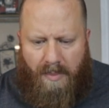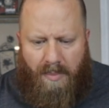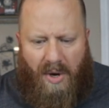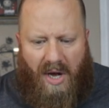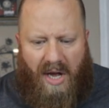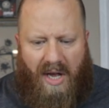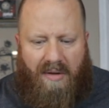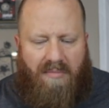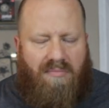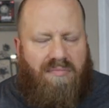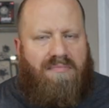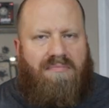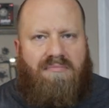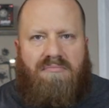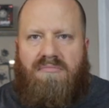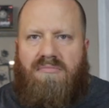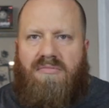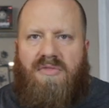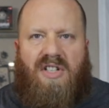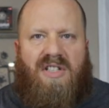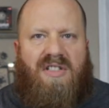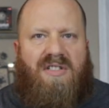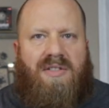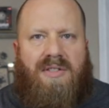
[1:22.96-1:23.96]
but
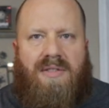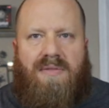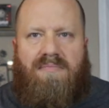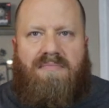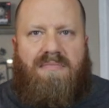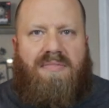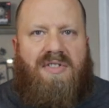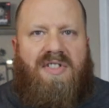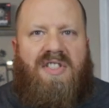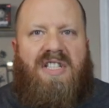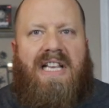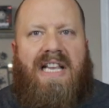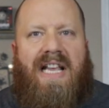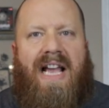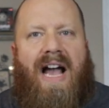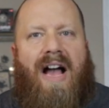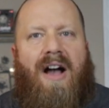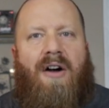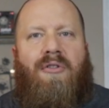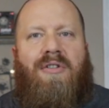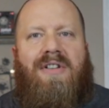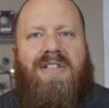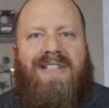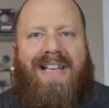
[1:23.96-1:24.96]
just see
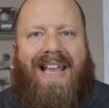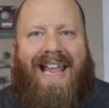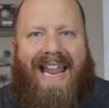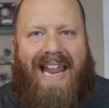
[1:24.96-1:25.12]
how it's